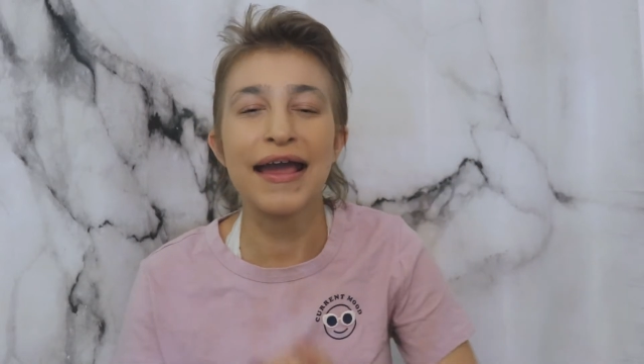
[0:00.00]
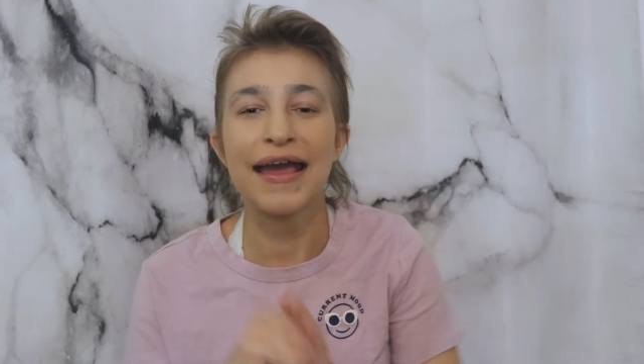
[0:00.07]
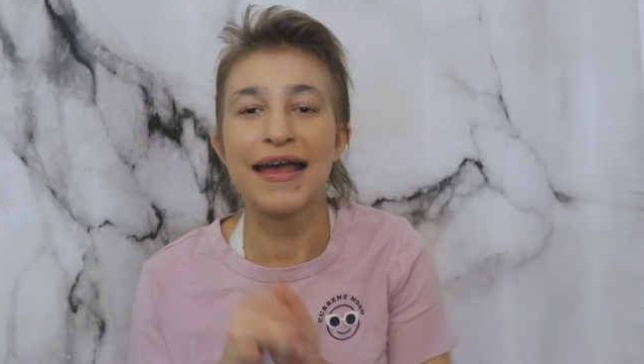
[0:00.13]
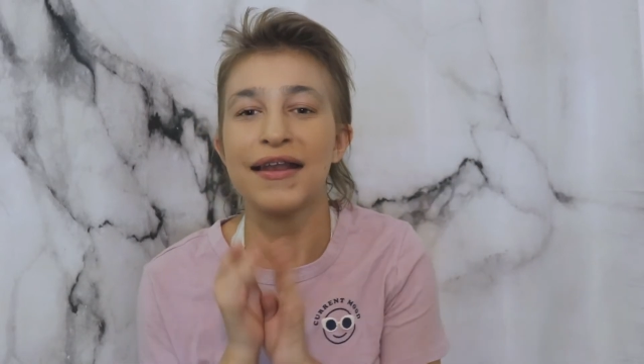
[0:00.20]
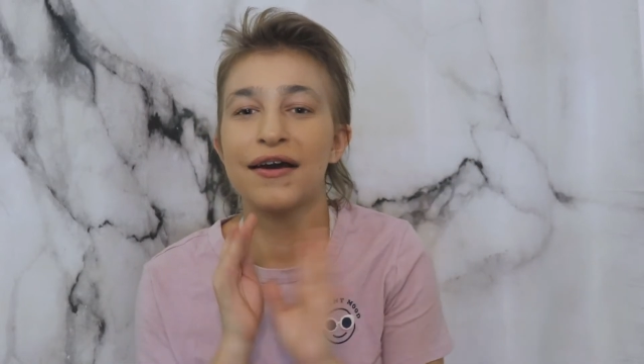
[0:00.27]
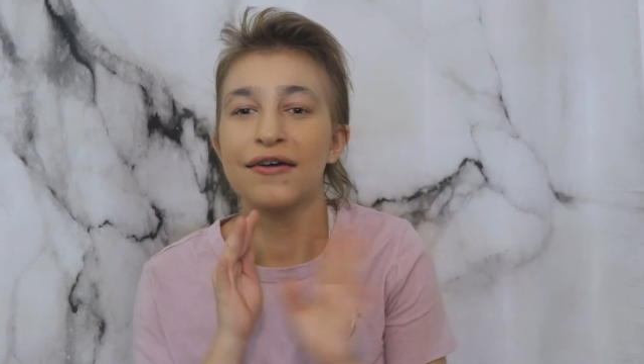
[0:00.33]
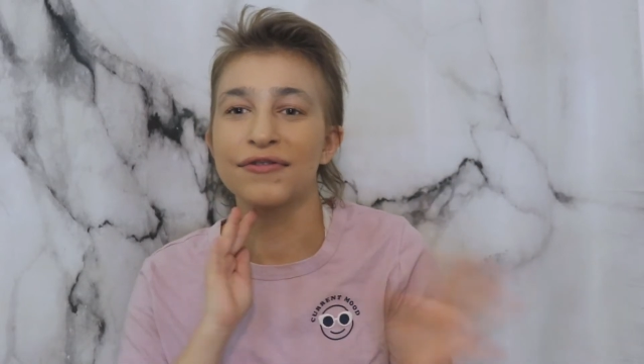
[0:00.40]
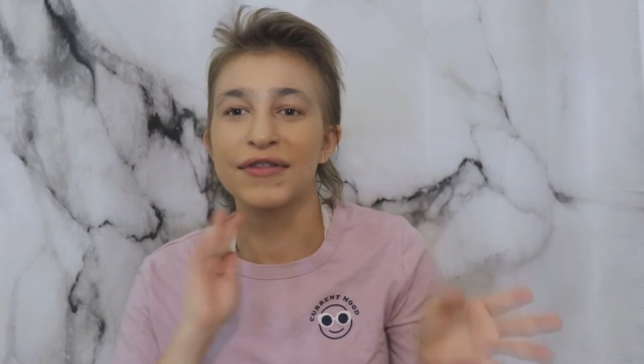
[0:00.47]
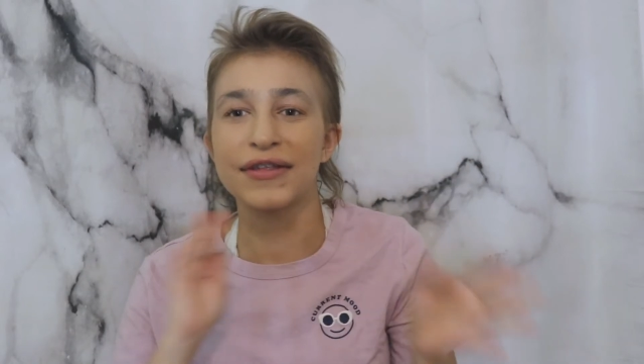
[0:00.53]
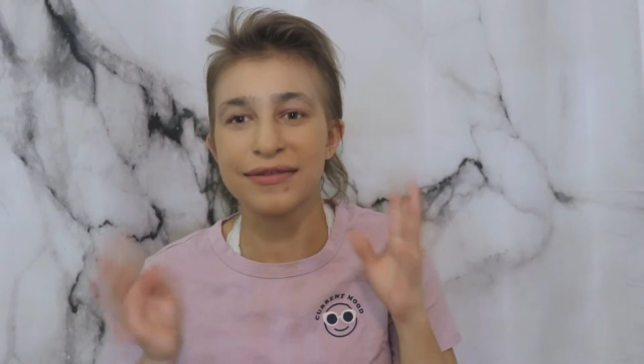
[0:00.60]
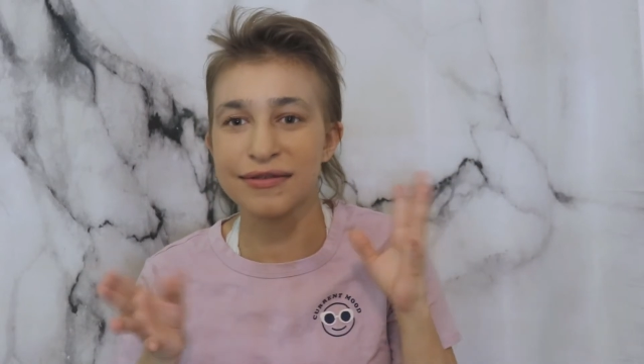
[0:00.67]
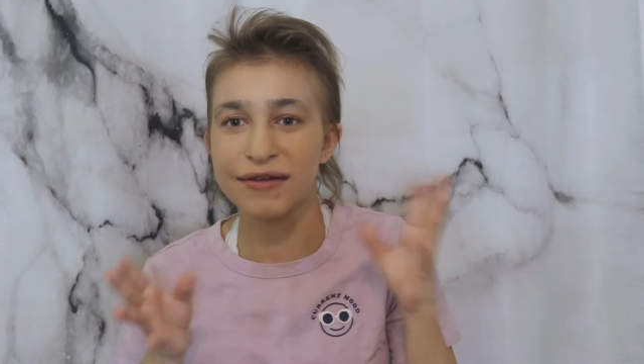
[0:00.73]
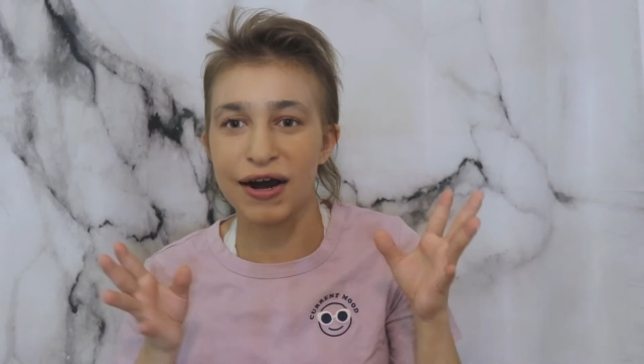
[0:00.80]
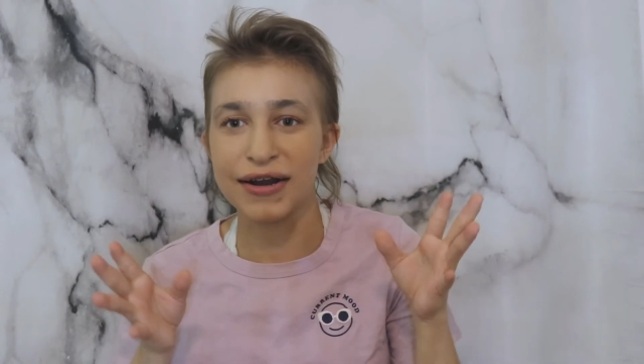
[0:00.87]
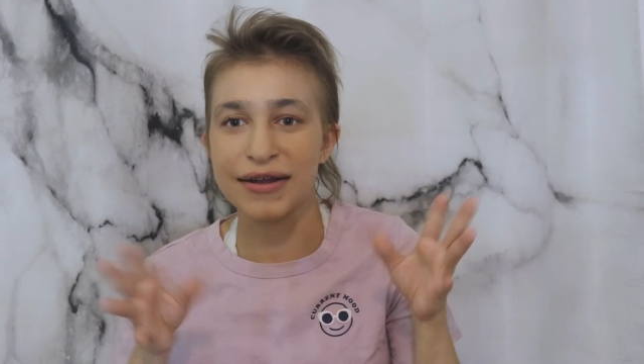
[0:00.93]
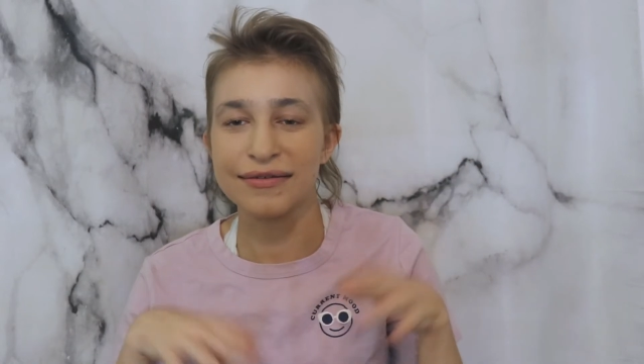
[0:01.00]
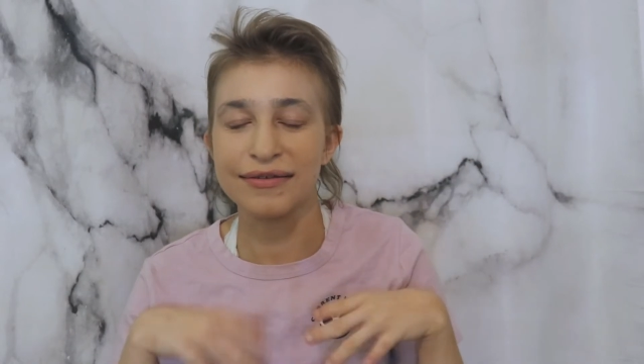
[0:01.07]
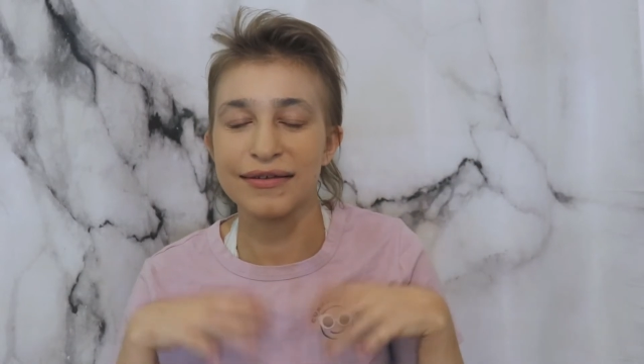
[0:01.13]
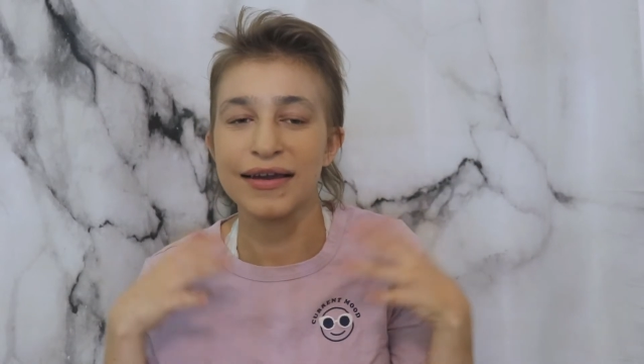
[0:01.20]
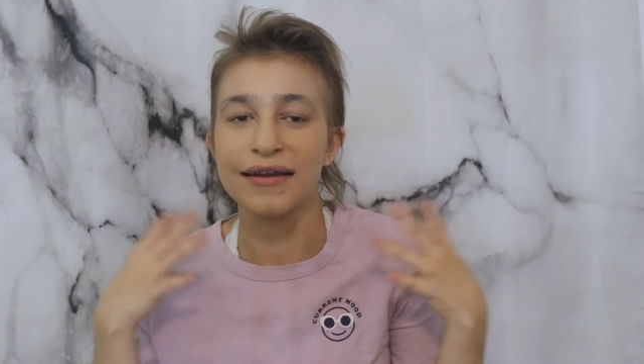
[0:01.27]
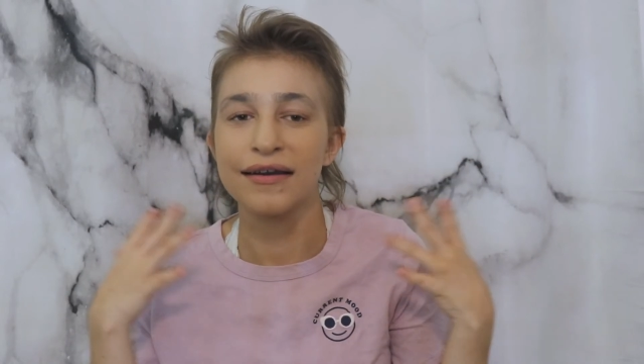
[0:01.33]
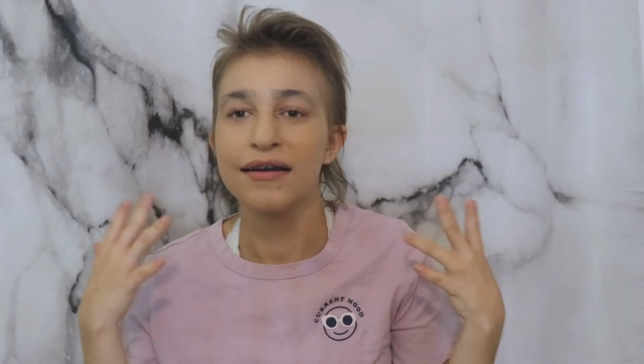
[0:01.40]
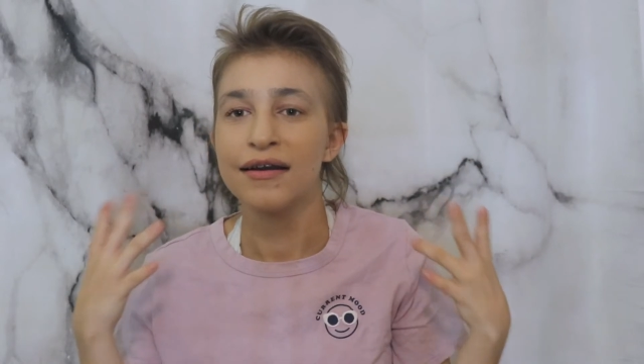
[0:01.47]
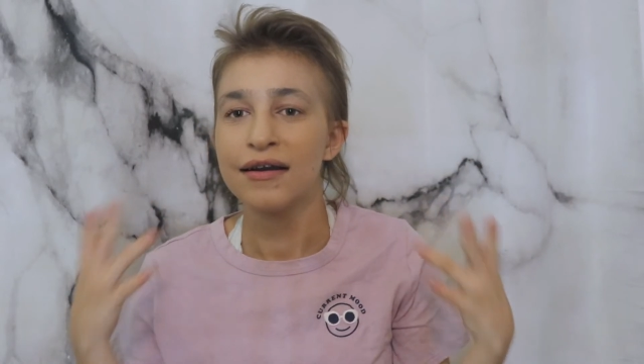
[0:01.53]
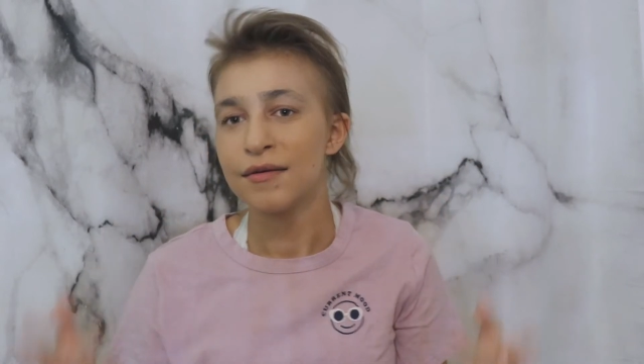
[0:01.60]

and this is honestly